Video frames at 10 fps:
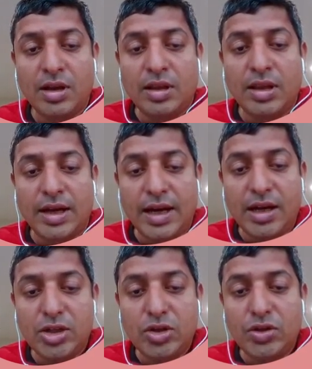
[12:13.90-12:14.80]
The
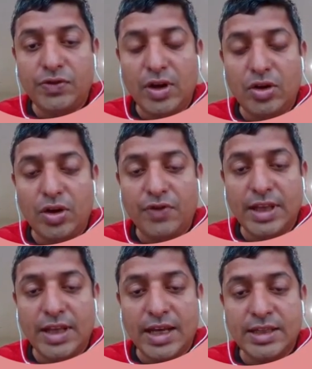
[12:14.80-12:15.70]
data source will notify
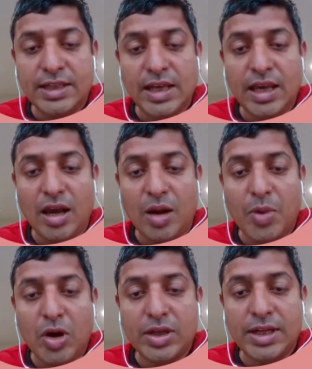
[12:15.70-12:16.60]
the SDA
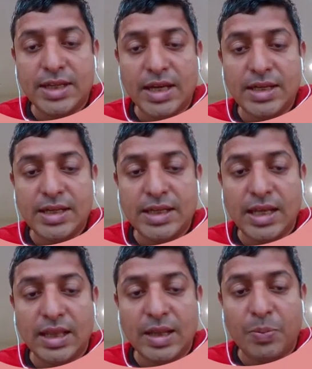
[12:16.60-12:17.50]
about the changes
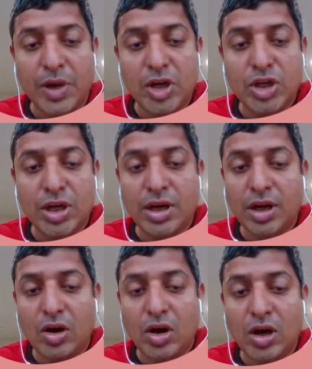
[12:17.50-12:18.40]
in the patient
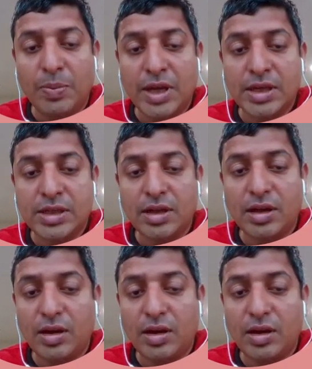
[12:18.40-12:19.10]
record based